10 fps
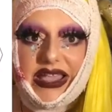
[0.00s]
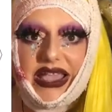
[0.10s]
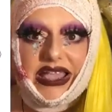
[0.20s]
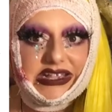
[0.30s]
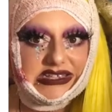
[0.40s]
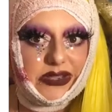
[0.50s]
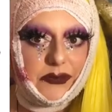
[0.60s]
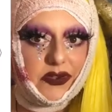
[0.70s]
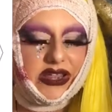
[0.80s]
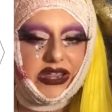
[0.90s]
He's
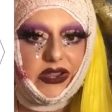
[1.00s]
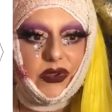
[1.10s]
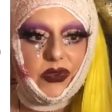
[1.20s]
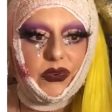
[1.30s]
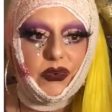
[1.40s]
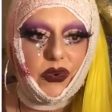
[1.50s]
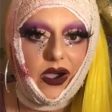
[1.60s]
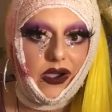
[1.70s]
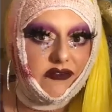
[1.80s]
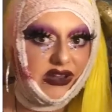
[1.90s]
somebody who
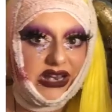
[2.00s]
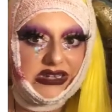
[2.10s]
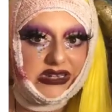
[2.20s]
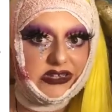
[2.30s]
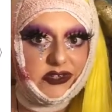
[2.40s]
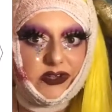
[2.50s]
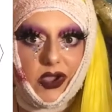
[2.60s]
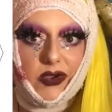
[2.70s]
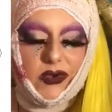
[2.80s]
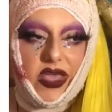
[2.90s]
I really didn't
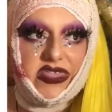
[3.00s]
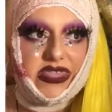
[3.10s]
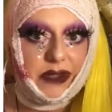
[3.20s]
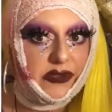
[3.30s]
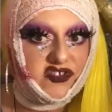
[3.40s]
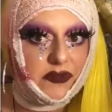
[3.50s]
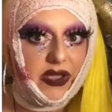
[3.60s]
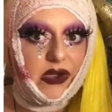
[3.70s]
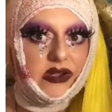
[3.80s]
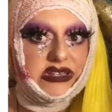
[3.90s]
know that much
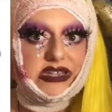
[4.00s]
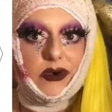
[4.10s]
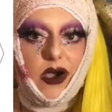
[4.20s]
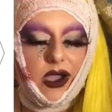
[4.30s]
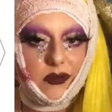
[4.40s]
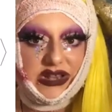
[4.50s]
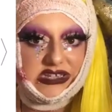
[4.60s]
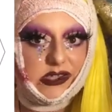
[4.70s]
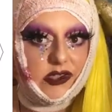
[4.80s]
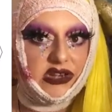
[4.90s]
about until I went
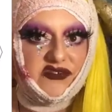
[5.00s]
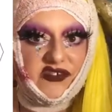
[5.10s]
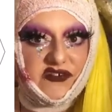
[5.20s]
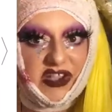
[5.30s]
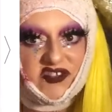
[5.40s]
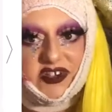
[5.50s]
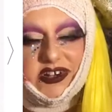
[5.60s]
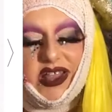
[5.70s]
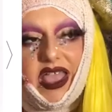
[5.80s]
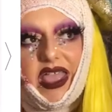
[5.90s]
to uni for
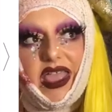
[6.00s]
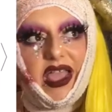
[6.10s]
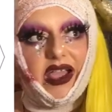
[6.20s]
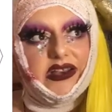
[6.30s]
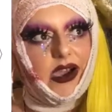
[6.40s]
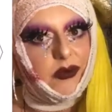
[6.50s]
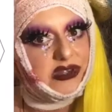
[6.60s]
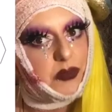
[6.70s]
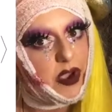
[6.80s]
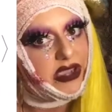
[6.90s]
fashion and I was
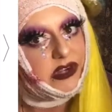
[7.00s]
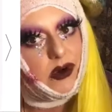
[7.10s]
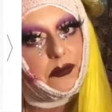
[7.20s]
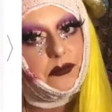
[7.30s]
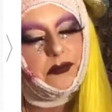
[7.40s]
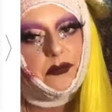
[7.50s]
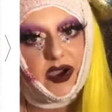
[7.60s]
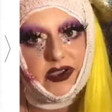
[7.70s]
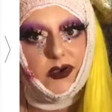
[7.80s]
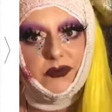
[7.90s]
working on my own